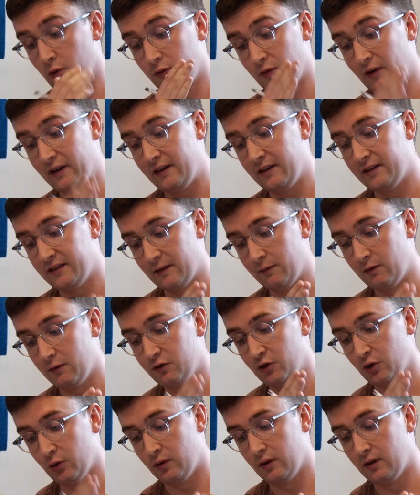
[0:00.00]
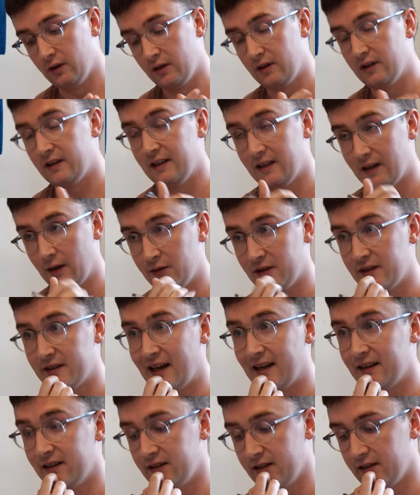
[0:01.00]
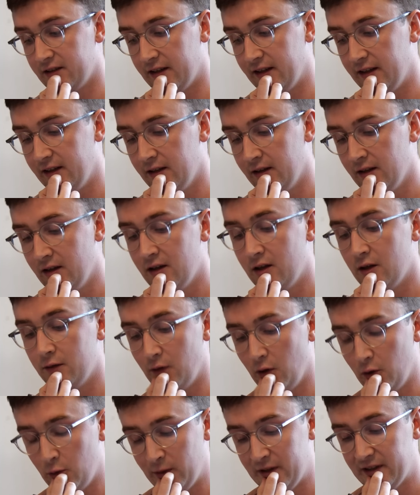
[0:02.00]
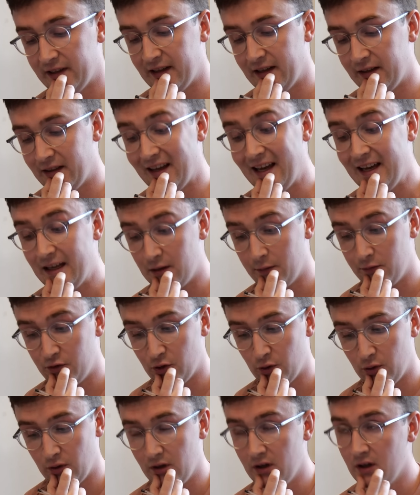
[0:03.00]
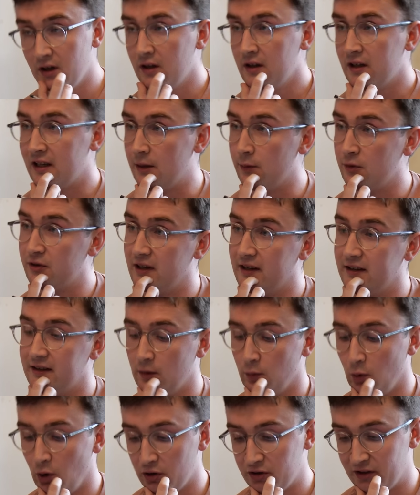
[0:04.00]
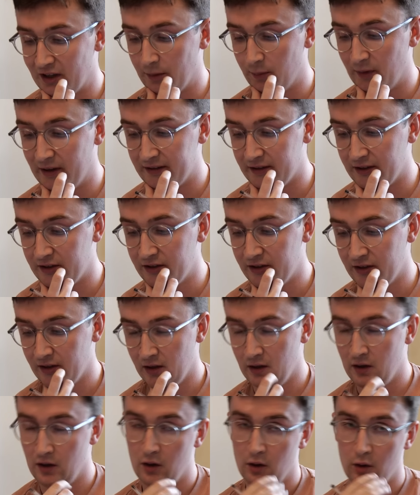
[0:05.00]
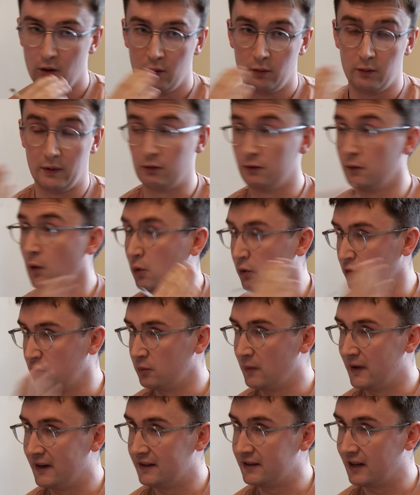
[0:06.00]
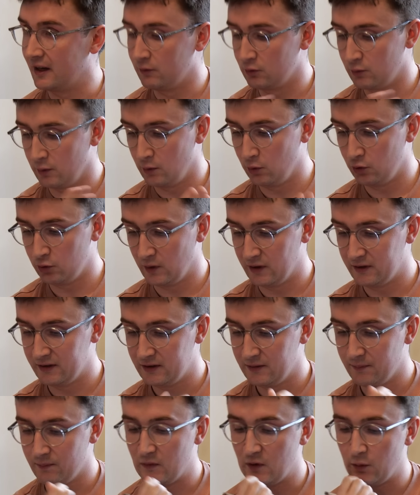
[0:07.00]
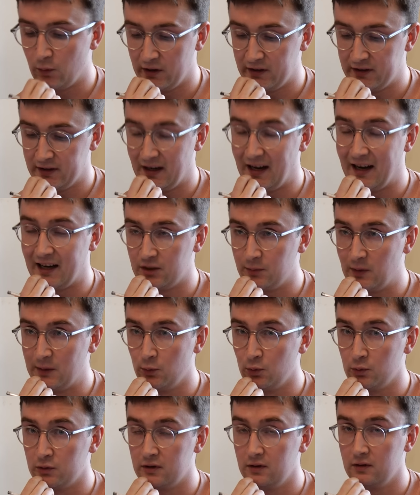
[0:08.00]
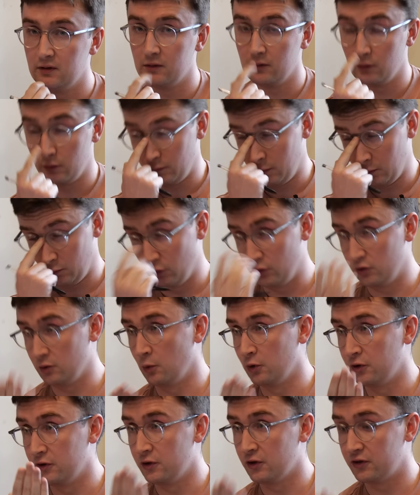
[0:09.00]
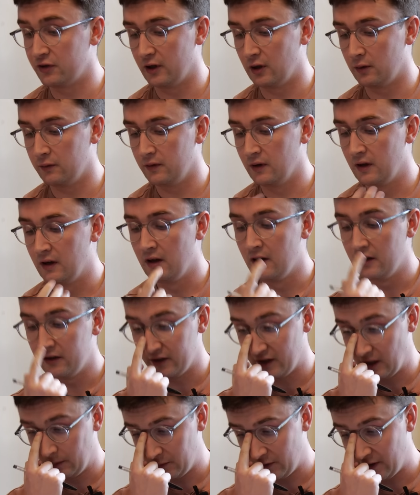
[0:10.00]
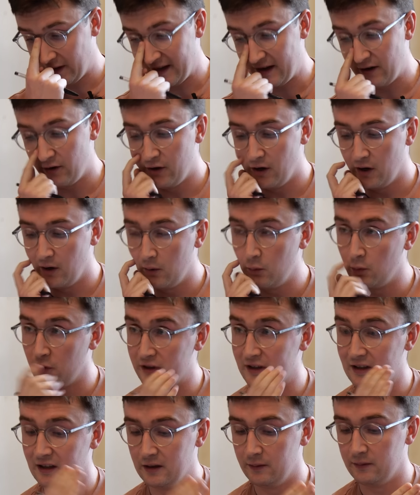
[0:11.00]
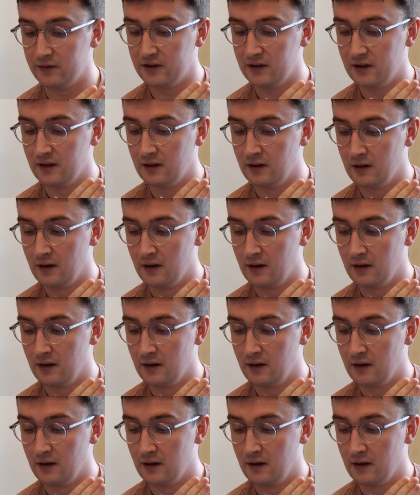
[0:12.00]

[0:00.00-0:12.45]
On Friday the 7th of June, he announced his candidacy. The following day, the 8th of June, he was sent a WhatsApp message. It was forwarded many times, one of those ones, which asked people who supported yourself to come to the area where he lives